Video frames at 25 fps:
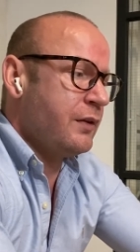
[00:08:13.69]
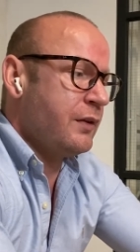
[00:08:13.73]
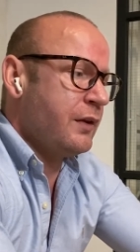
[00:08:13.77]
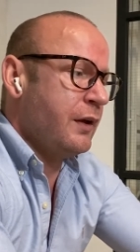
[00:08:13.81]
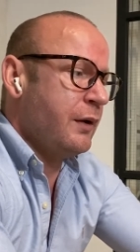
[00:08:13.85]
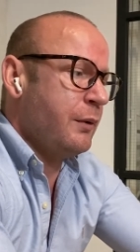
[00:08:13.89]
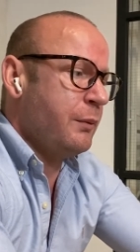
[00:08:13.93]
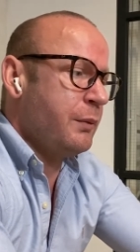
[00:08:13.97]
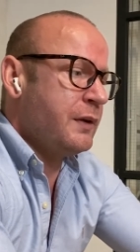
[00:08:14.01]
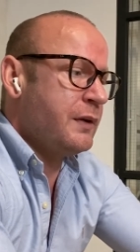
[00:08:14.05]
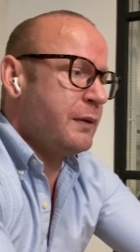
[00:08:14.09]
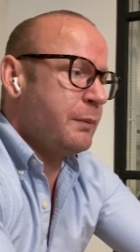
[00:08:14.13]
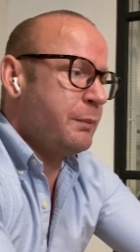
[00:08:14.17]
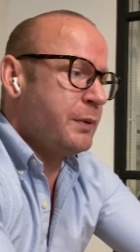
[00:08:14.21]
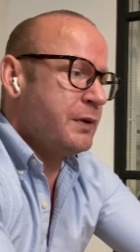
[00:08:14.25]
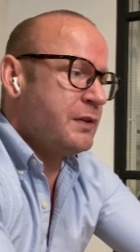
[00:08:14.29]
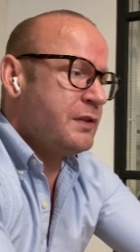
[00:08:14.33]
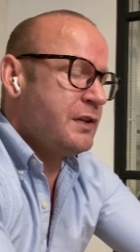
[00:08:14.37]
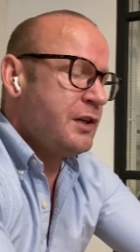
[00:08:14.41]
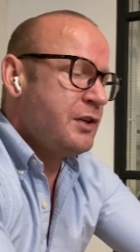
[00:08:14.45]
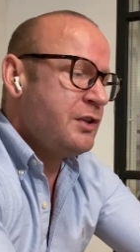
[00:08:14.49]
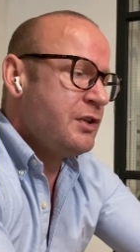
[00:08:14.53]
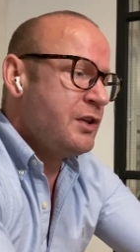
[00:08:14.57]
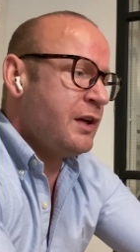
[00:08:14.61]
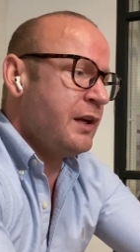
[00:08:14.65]
the
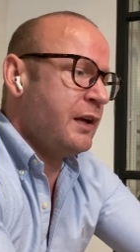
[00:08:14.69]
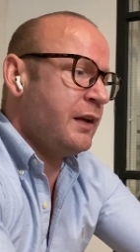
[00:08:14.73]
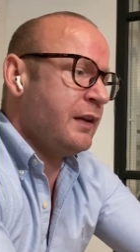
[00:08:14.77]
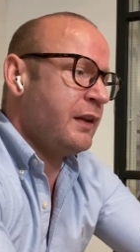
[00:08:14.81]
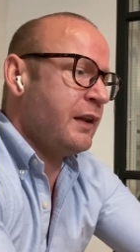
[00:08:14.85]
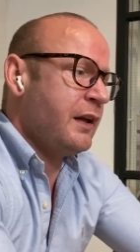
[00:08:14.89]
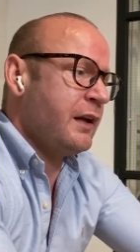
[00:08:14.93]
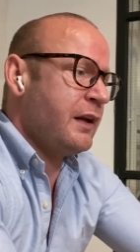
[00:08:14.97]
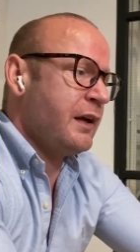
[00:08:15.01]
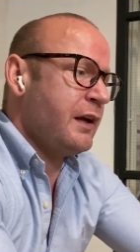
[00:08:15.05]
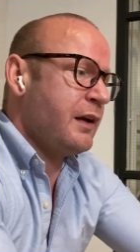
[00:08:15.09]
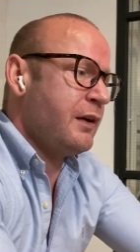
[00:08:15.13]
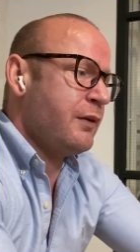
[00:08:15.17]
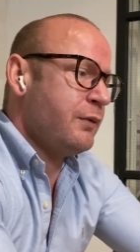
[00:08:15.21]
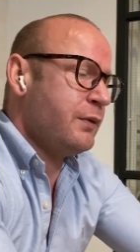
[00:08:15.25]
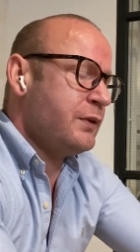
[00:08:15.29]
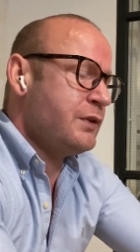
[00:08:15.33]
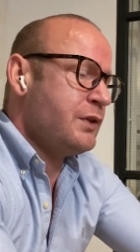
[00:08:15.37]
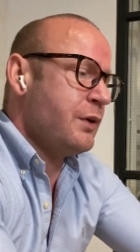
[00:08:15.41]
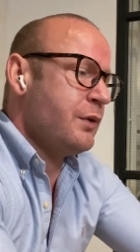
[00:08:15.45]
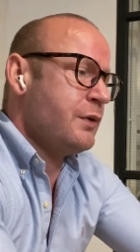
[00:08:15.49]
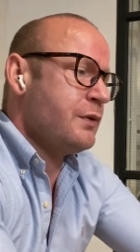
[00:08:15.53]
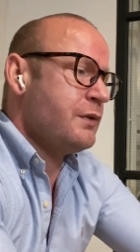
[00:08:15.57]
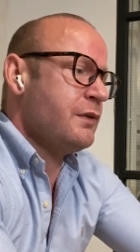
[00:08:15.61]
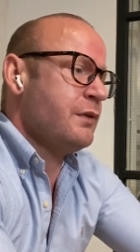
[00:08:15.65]
positioning that I have
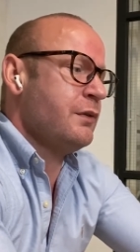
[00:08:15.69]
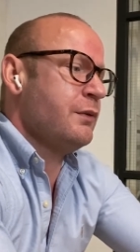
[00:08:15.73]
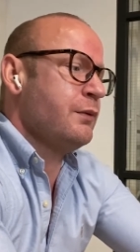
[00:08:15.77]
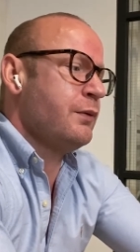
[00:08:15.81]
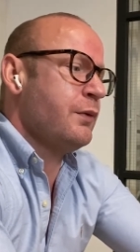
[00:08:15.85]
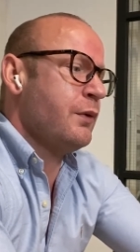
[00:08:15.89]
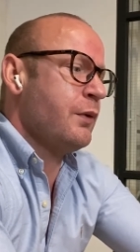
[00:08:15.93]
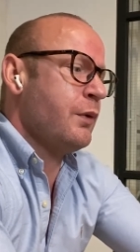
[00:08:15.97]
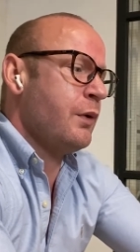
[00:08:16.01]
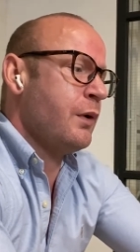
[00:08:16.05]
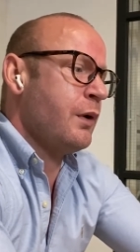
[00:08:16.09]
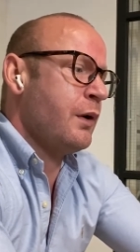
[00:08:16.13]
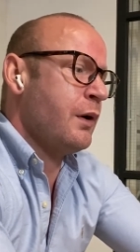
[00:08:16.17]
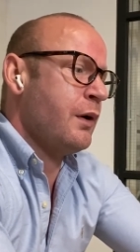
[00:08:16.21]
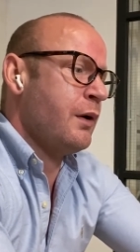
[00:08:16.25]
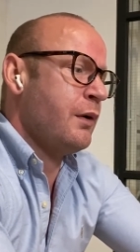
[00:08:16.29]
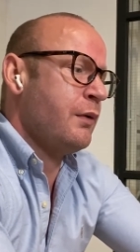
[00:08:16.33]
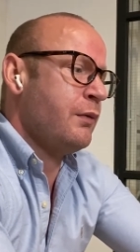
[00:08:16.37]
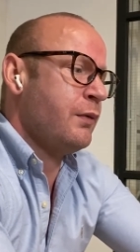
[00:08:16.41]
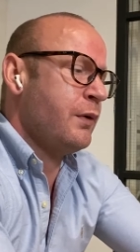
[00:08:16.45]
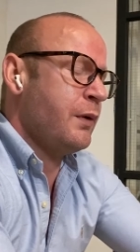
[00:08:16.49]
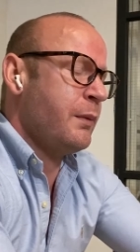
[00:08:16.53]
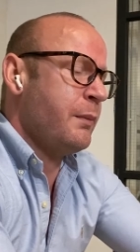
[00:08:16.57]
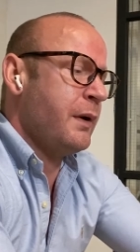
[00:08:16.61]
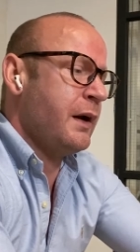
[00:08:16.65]
chosen for
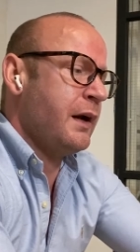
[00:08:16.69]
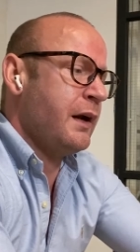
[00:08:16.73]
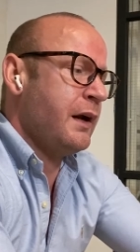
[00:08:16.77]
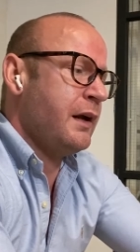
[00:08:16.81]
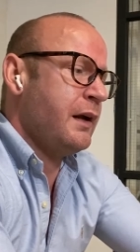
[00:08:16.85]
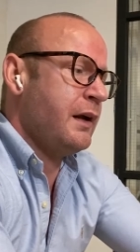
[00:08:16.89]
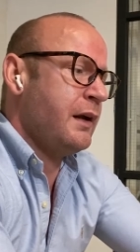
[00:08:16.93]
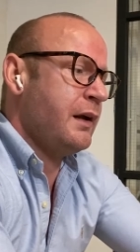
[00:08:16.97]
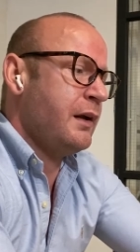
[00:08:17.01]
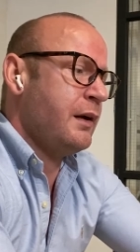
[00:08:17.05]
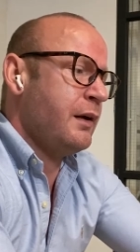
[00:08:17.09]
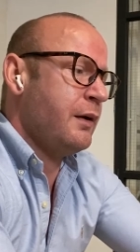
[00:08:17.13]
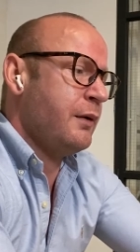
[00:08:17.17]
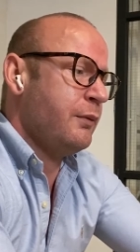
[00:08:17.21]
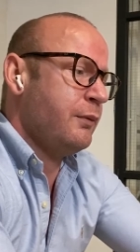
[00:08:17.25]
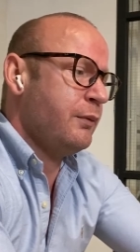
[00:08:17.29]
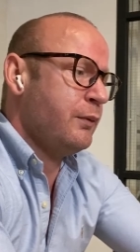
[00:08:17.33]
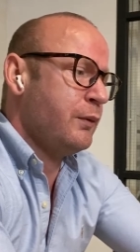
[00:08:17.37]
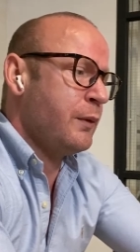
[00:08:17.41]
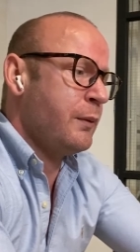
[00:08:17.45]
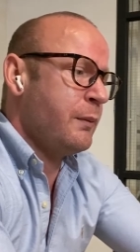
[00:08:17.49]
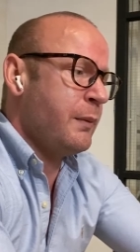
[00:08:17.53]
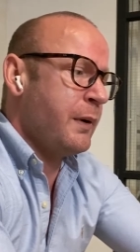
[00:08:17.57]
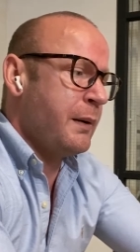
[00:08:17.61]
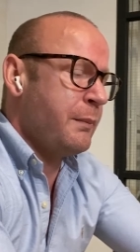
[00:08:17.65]

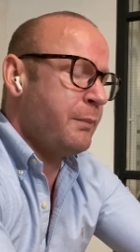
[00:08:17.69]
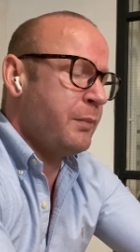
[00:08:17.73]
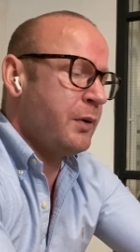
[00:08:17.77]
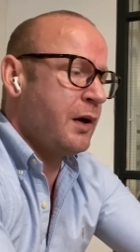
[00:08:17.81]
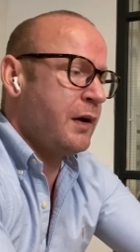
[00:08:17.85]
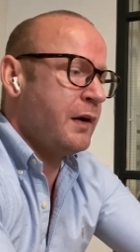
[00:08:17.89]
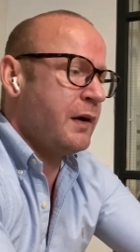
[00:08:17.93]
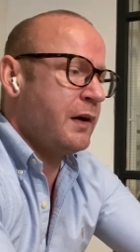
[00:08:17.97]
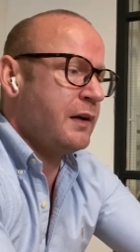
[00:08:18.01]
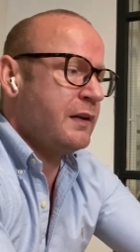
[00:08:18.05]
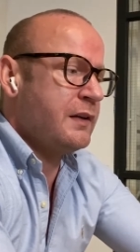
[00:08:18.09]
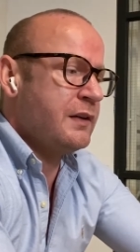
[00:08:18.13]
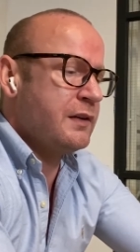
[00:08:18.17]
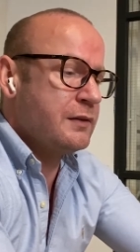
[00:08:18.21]
my product,